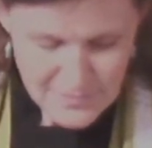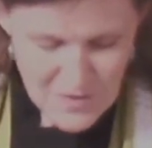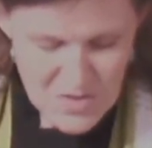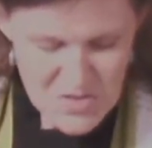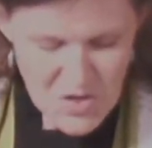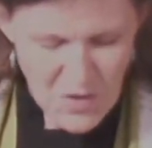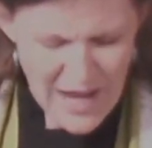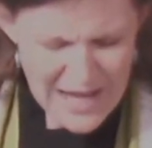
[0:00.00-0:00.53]

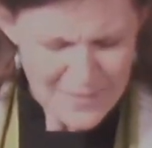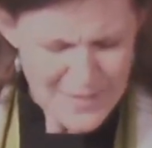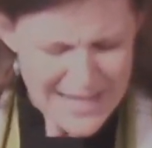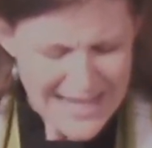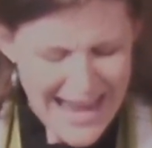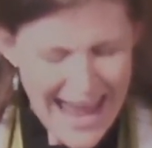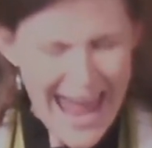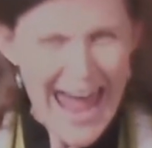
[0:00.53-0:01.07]
So
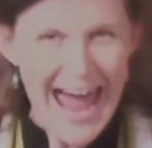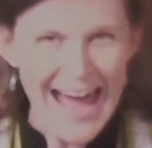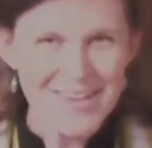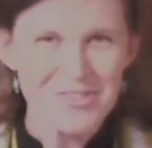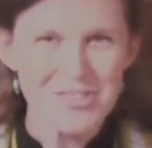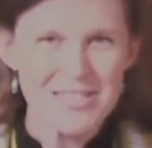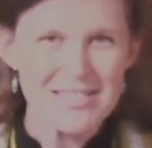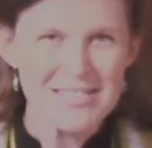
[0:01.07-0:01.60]
Haman
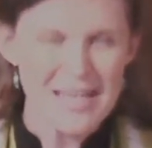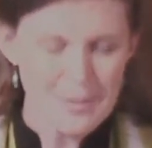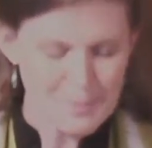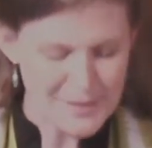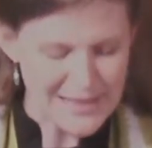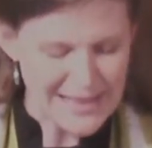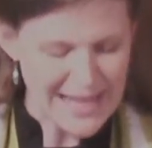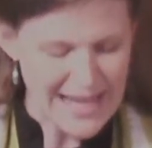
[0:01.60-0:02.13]
hatches a
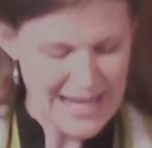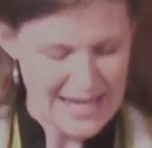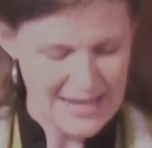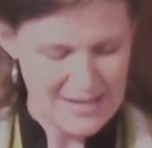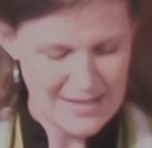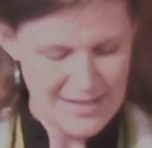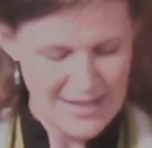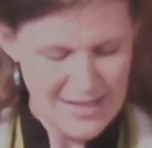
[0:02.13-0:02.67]

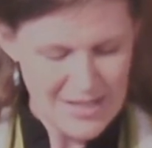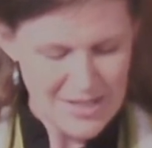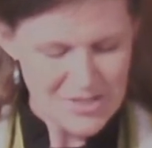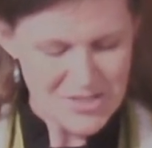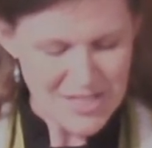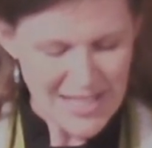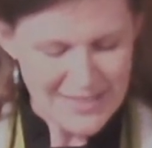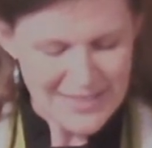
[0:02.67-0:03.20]
plan
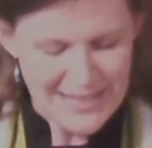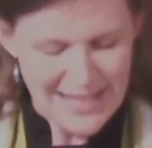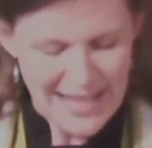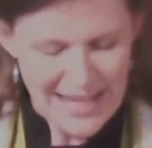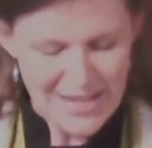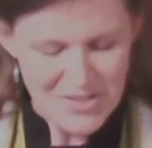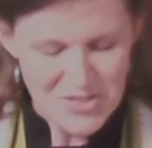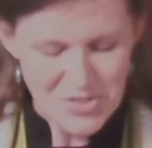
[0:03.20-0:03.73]
to get the
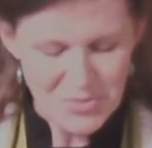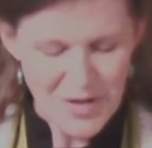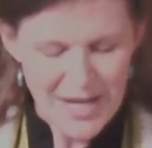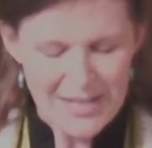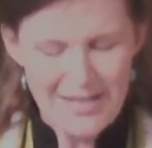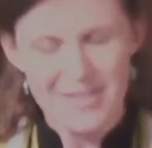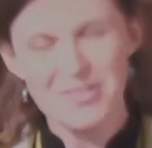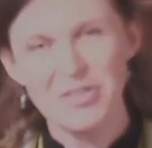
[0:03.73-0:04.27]
king to
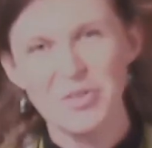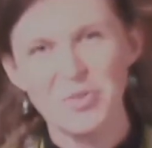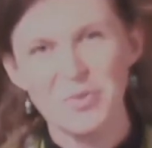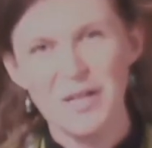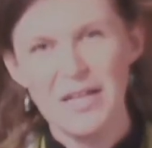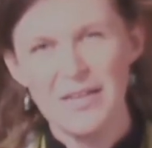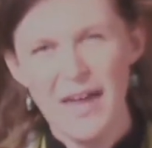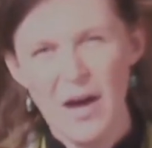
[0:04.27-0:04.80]
write a
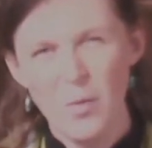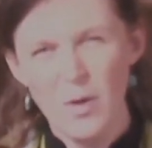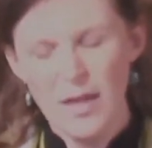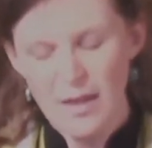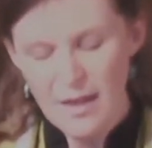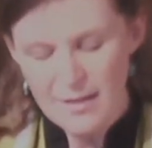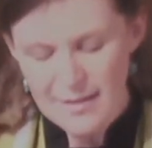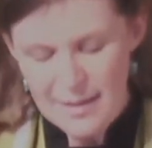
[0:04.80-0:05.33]
decree that
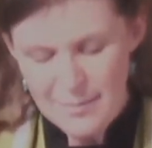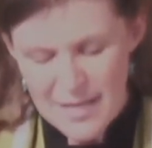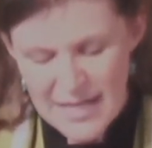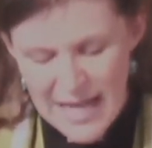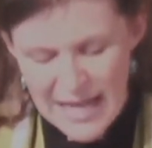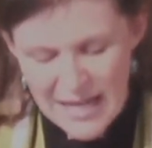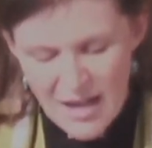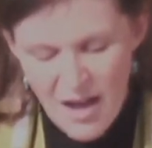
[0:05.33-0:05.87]
will
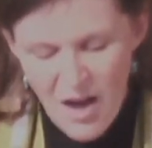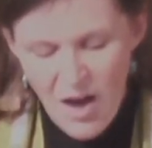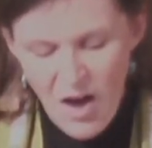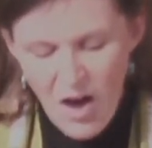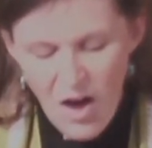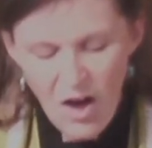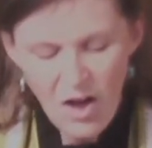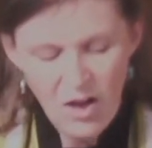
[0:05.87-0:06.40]
eliminate
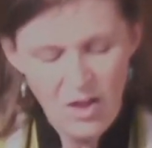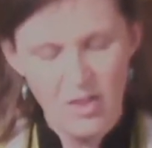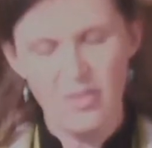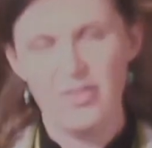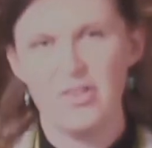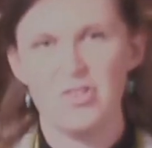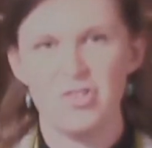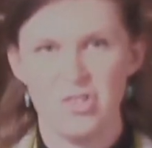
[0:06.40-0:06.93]
all
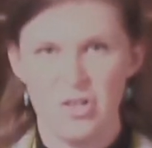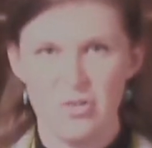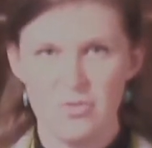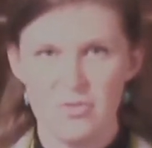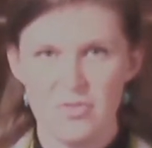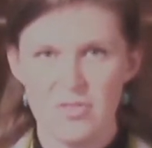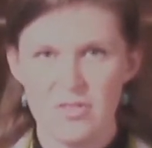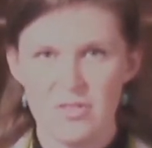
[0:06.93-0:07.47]
the
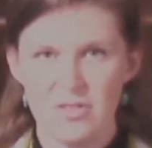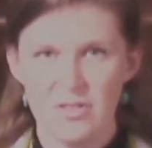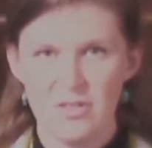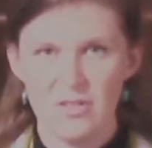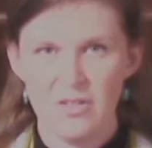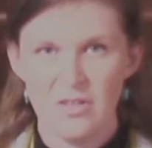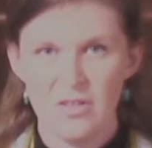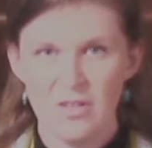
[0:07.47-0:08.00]
Jews.
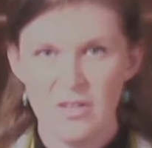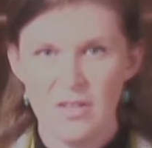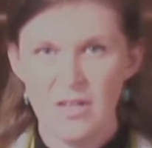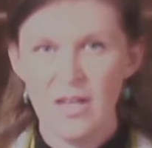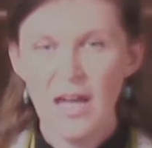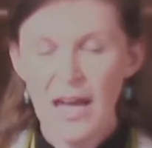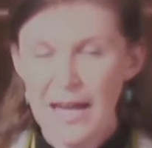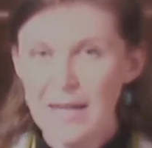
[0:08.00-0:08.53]

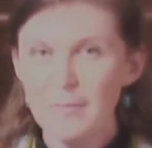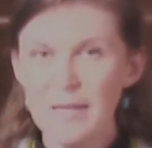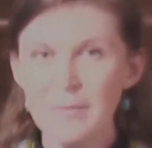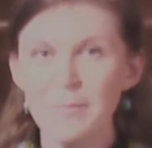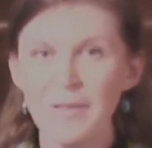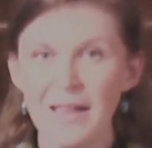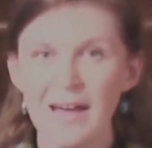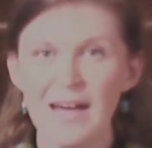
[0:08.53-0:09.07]

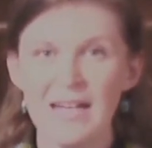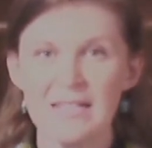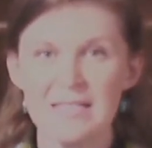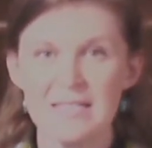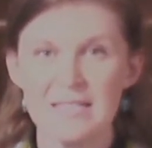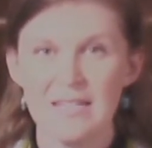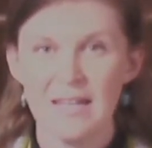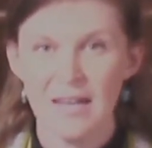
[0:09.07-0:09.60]
Haman
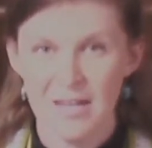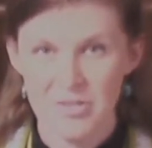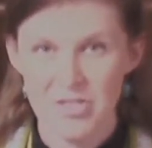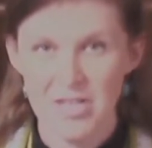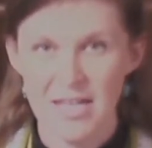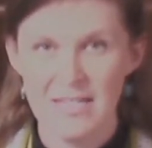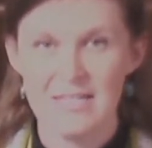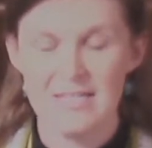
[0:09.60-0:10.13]
plots a
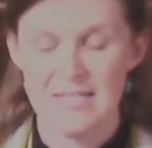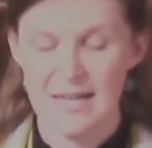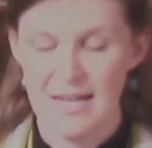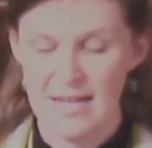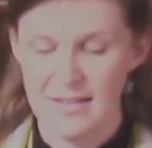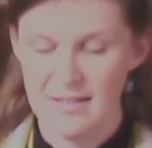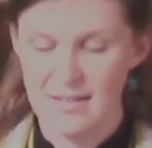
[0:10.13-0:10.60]
genocide.